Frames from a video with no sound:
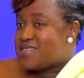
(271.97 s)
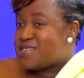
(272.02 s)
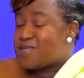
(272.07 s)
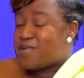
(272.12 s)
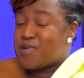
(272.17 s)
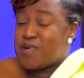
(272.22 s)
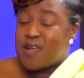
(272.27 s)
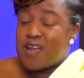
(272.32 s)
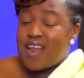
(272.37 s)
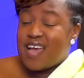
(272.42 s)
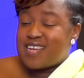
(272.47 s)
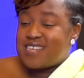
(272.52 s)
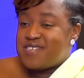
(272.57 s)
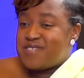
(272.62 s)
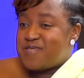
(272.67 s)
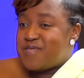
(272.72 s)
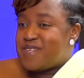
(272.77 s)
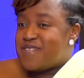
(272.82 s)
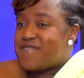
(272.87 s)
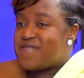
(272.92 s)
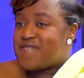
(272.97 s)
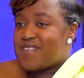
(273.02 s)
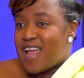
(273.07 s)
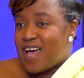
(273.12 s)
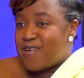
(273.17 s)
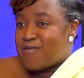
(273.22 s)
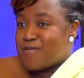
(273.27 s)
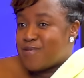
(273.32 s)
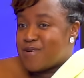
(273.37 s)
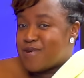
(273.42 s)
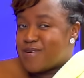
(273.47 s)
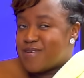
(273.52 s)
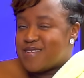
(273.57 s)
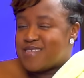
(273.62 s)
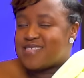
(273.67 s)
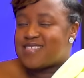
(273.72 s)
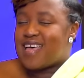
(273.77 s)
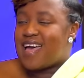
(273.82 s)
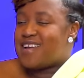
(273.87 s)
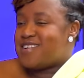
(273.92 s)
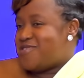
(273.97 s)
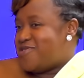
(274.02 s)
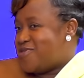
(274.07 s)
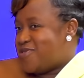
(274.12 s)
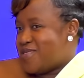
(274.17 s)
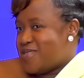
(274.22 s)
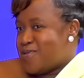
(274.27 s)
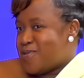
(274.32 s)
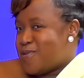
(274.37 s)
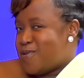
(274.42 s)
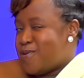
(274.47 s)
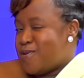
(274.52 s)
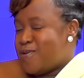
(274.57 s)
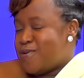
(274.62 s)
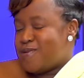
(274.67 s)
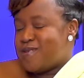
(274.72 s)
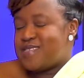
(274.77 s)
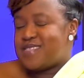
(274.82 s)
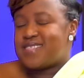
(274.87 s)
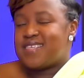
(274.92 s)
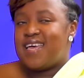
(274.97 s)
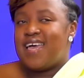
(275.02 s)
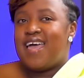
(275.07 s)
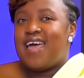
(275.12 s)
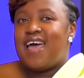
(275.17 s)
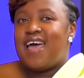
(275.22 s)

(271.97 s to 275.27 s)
so your luxury flowers, I do those.